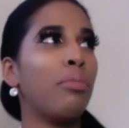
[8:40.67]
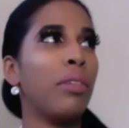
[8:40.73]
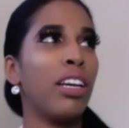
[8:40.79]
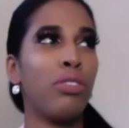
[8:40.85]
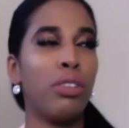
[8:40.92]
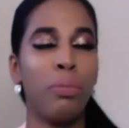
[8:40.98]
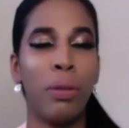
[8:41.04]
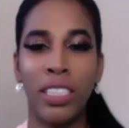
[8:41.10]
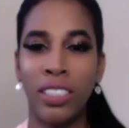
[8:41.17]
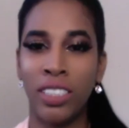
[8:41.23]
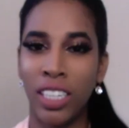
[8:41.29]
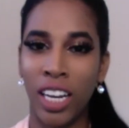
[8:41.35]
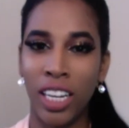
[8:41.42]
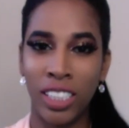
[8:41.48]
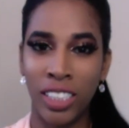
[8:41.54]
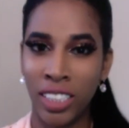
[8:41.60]
Everybody's
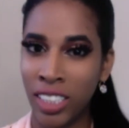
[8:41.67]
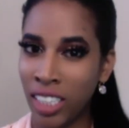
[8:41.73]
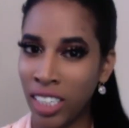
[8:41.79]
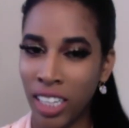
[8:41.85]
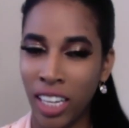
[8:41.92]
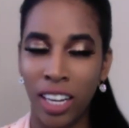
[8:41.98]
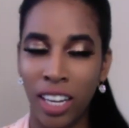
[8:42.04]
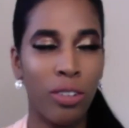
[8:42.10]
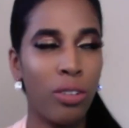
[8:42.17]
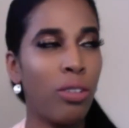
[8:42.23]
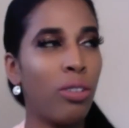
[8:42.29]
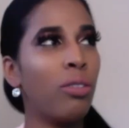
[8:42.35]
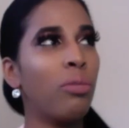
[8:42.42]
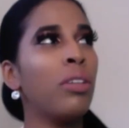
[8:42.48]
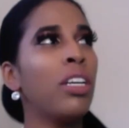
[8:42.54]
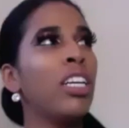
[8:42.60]
kind of sitting at
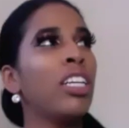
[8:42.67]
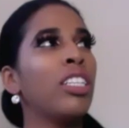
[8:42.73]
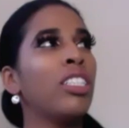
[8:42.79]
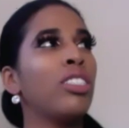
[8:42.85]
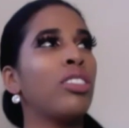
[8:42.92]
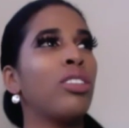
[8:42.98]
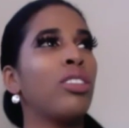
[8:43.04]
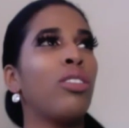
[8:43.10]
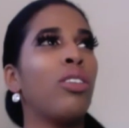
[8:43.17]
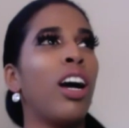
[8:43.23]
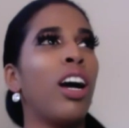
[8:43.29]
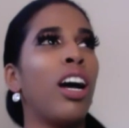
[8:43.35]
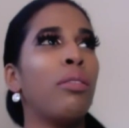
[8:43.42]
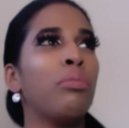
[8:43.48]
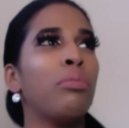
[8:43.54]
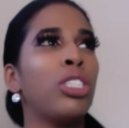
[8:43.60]
home. So
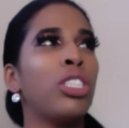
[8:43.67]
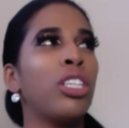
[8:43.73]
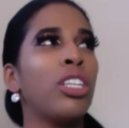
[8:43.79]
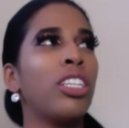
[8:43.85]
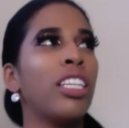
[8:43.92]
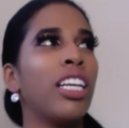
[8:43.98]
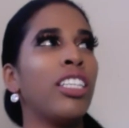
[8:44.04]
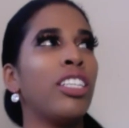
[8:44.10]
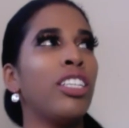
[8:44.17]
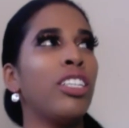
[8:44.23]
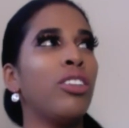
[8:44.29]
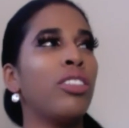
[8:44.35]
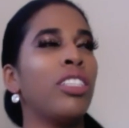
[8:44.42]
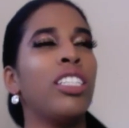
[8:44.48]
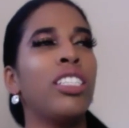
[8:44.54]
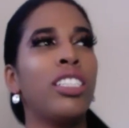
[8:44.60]
I'm sure,
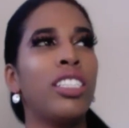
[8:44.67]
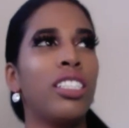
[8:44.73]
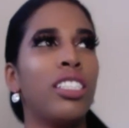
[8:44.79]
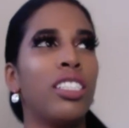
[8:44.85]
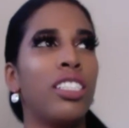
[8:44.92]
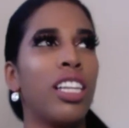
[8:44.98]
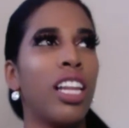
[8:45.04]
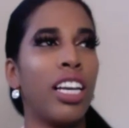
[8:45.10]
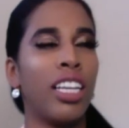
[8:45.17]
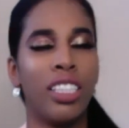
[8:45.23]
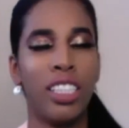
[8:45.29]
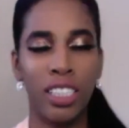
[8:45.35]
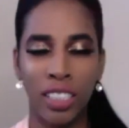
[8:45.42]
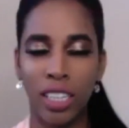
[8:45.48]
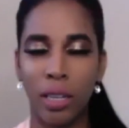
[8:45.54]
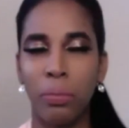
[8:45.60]

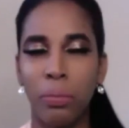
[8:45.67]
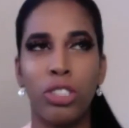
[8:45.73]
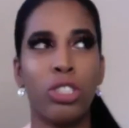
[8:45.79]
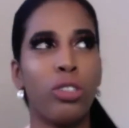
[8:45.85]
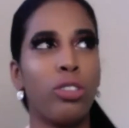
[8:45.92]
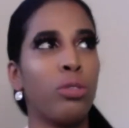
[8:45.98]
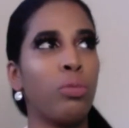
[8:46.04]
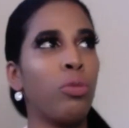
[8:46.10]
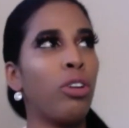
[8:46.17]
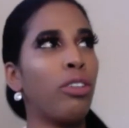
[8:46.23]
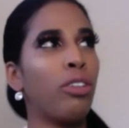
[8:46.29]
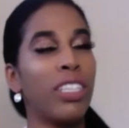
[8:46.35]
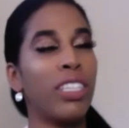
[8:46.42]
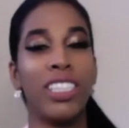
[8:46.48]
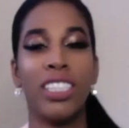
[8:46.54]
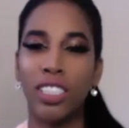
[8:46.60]
this type of show is more of
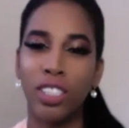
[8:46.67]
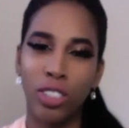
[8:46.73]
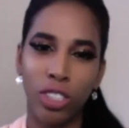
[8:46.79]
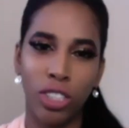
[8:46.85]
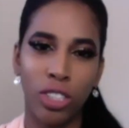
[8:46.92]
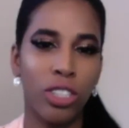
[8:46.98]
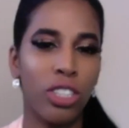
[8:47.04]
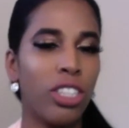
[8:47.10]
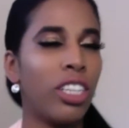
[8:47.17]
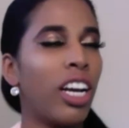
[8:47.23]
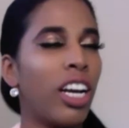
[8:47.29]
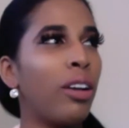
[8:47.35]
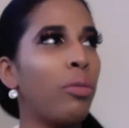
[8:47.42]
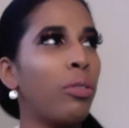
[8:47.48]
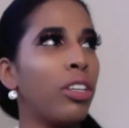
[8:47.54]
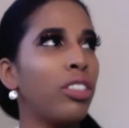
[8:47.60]
a sisterhood.
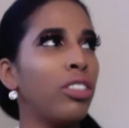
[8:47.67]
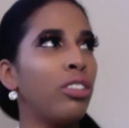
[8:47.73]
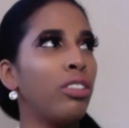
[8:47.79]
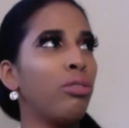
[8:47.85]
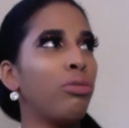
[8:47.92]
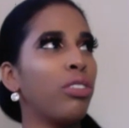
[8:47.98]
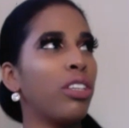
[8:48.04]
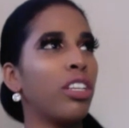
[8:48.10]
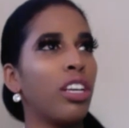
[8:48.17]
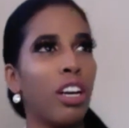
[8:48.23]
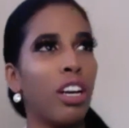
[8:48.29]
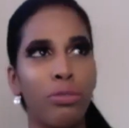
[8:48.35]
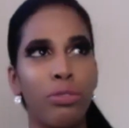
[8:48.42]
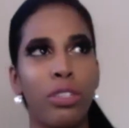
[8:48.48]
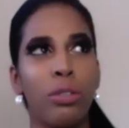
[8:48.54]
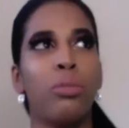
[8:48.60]
I want you to feel
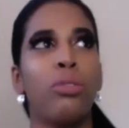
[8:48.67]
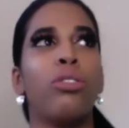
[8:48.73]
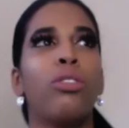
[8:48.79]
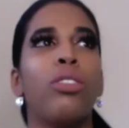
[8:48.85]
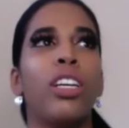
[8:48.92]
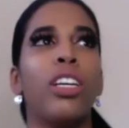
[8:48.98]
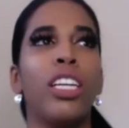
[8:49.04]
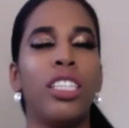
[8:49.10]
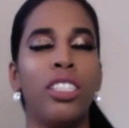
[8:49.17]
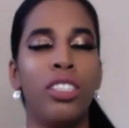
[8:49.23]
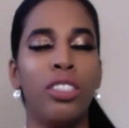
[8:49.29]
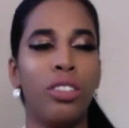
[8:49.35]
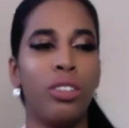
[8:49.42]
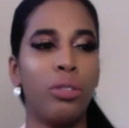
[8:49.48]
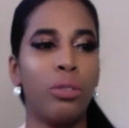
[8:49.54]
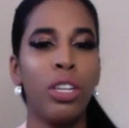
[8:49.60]
comfortable and,
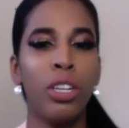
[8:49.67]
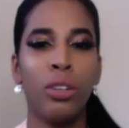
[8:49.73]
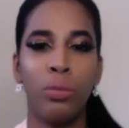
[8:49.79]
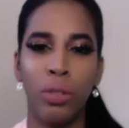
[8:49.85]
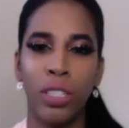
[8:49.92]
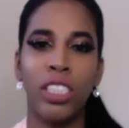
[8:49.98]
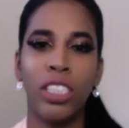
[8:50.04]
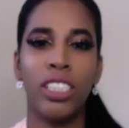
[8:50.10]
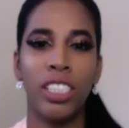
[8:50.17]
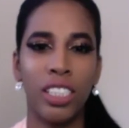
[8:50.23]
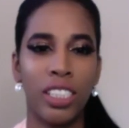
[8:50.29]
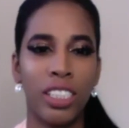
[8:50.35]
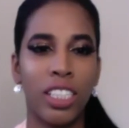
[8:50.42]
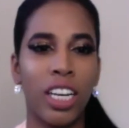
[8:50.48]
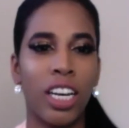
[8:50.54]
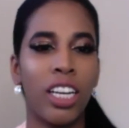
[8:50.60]
really
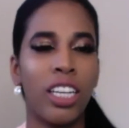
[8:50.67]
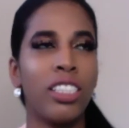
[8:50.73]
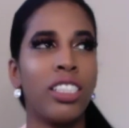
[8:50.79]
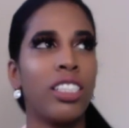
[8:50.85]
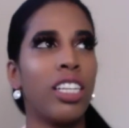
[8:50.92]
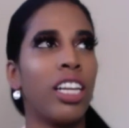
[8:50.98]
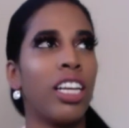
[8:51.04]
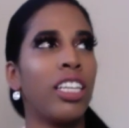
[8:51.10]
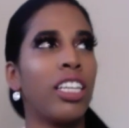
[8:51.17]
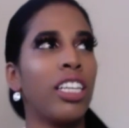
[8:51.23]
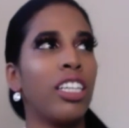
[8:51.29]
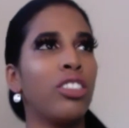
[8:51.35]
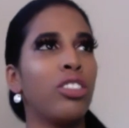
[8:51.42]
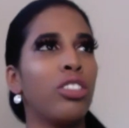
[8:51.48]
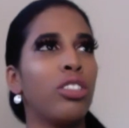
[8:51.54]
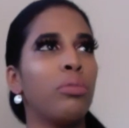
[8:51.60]
discuss,
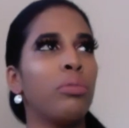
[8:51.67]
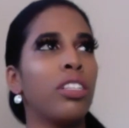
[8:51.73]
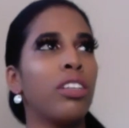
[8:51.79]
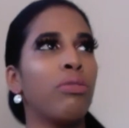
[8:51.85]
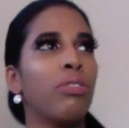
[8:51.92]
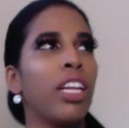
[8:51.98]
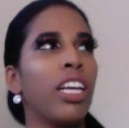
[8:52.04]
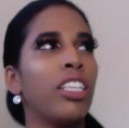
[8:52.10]
in terms of,